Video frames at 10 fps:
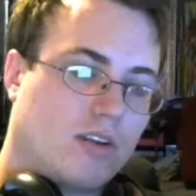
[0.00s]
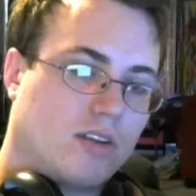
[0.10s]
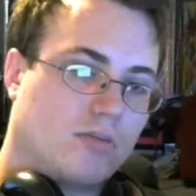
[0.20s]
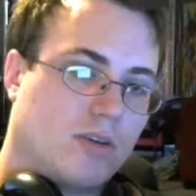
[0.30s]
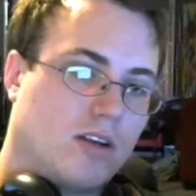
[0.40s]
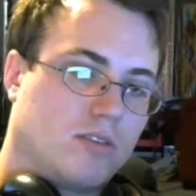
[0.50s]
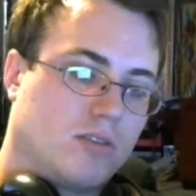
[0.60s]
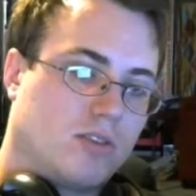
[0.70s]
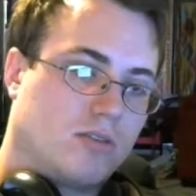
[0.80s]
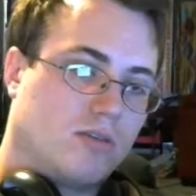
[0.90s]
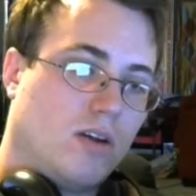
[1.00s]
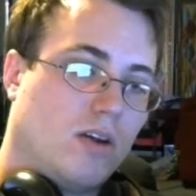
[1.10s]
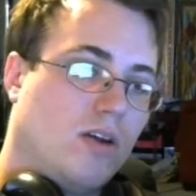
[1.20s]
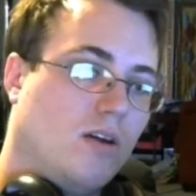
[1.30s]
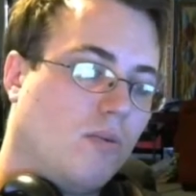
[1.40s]
Necros players, which
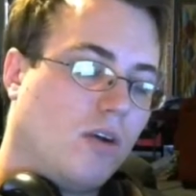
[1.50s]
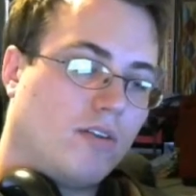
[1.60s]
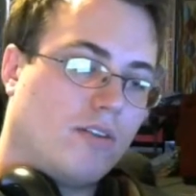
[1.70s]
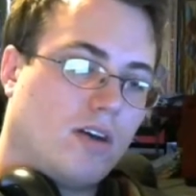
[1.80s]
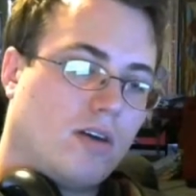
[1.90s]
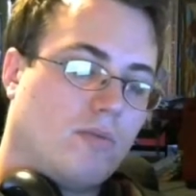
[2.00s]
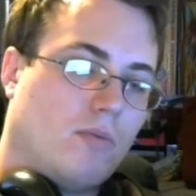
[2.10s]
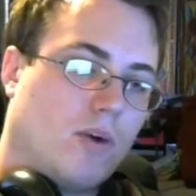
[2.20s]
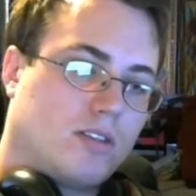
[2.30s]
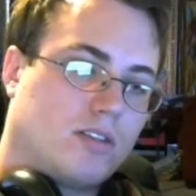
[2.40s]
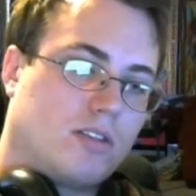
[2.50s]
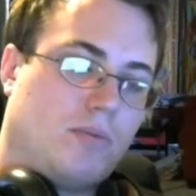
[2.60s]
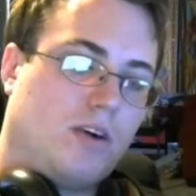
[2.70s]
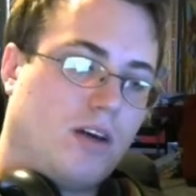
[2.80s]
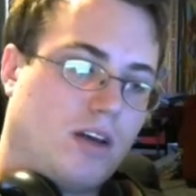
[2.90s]
one of them wants
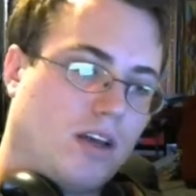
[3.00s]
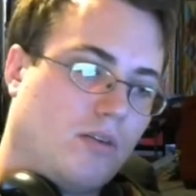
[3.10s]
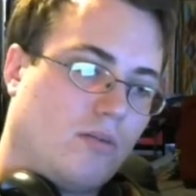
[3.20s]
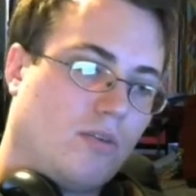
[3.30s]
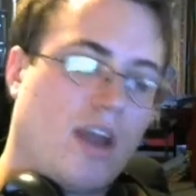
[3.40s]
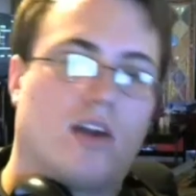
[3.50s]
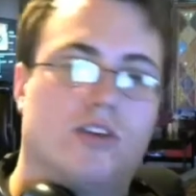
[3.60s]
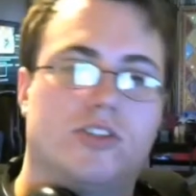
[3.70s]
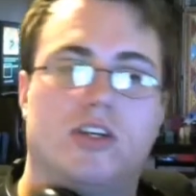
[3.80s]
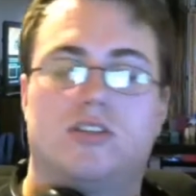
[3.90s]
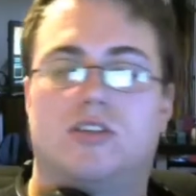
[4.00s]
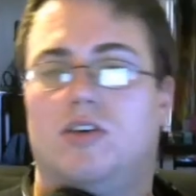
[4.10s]
to play ARG,